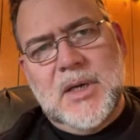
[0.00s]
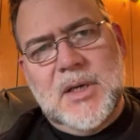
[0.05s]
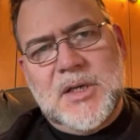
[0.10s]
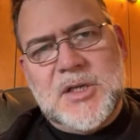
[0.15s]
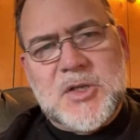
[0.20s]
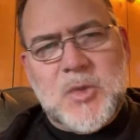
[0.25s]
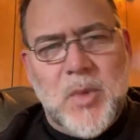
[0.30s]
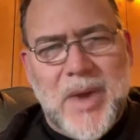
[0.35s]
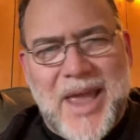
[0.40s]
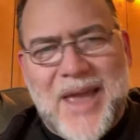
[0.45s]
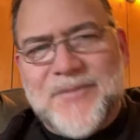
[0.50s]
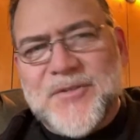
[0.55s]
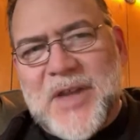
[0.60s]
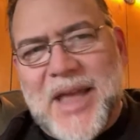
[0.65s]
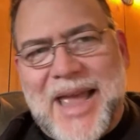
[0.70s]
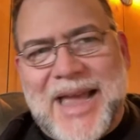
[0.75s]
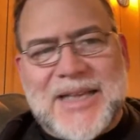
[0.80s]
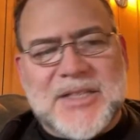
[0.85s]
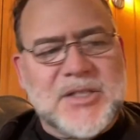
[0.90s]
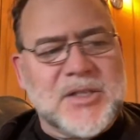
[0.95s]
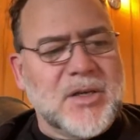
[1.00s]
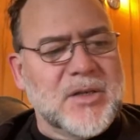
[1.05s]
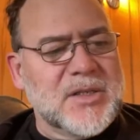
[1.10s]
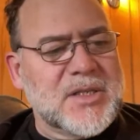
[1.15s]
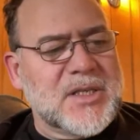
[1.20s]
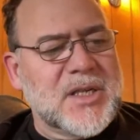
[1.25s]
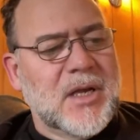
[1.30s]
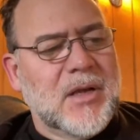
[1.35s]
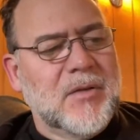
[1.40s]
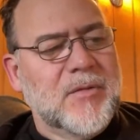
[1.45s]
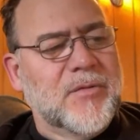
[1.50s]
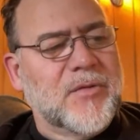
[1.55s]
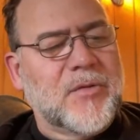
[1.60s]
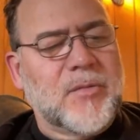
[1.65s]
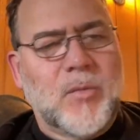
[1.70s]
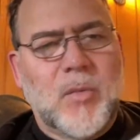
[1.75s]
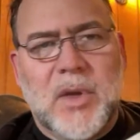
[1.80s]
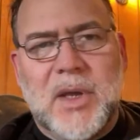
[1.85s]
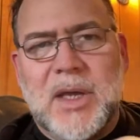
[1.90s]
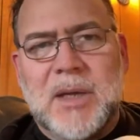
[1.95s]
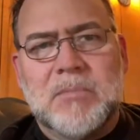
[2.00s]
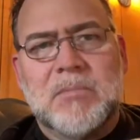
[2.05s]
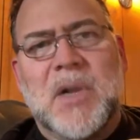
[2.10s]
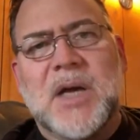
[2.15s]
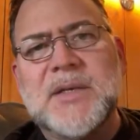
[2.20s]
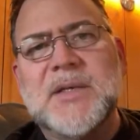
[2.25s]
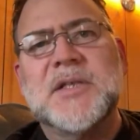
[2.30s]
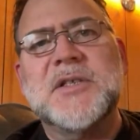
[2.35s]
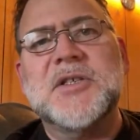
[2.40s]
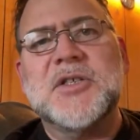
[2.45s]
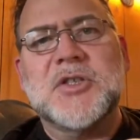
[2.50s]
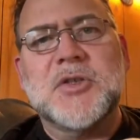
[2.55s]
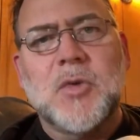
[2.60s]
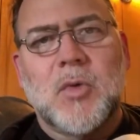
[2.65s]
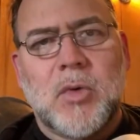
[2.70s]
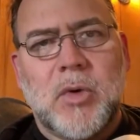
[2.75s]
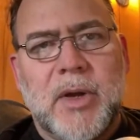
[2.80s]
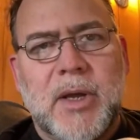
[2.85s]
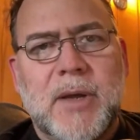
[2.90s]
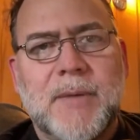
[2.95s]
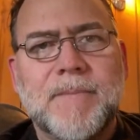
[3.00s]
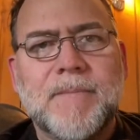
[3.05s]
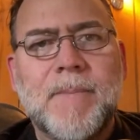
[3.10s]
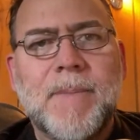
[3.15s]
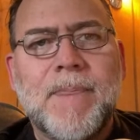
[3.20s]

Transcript: So we have to ask ourselves, in Mundy's story,